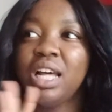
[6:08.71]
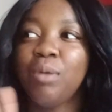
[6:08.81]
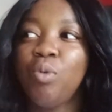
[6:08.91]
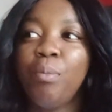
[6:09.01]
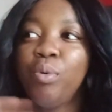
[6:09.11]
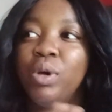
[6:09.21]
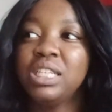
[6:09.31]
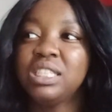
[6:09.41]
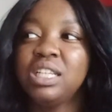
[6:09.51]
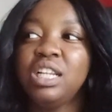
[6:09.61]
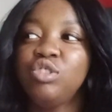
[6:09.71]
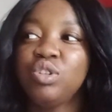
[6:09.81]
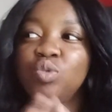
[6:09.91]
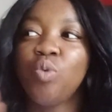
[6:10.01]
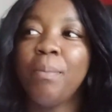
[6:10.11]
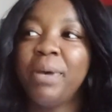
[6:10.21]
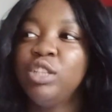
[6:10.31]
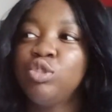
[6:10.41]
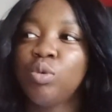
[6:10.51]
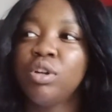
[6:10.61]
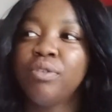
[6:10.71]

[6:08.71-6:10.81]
At one point, literally, there's one pencil on the